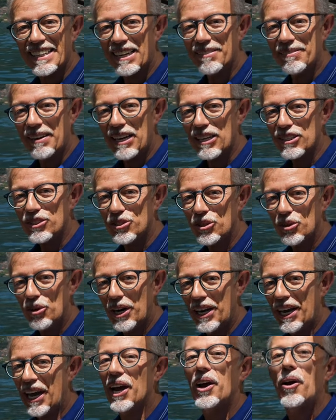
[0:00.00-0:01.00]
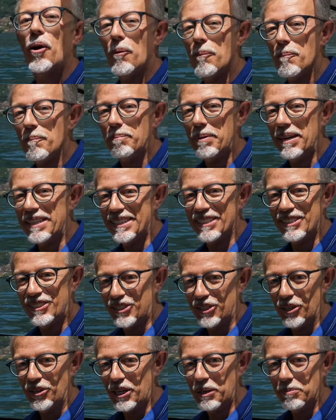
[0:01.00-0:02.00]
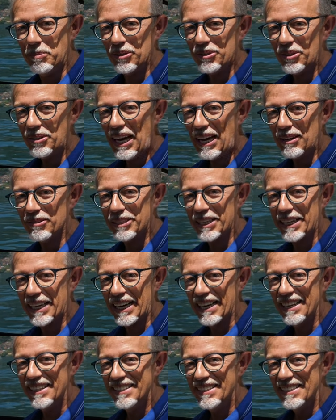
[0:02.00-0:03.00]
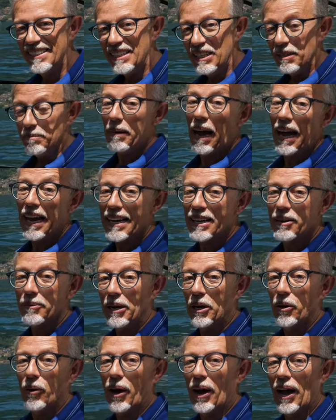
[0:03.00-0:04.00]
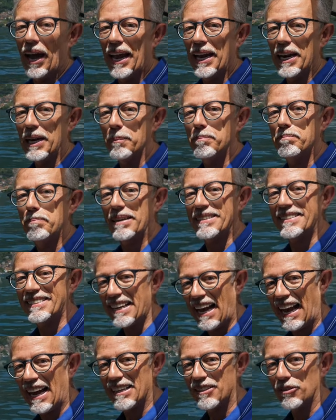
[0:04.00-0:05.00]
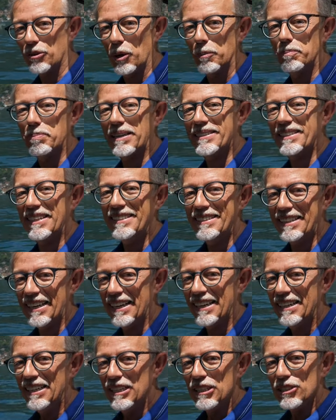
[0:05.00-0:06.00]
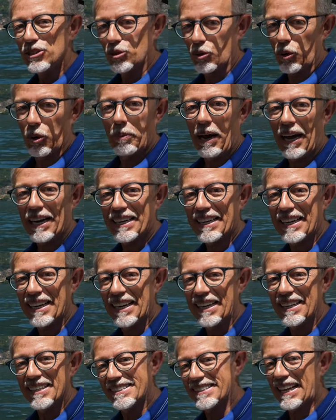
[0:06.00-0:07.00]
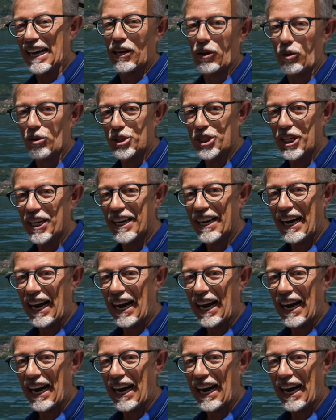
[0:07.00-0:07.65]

Gagliotta's success also comes through motorboating competitions, but that is the past. The present lays in cruising boats and, of course,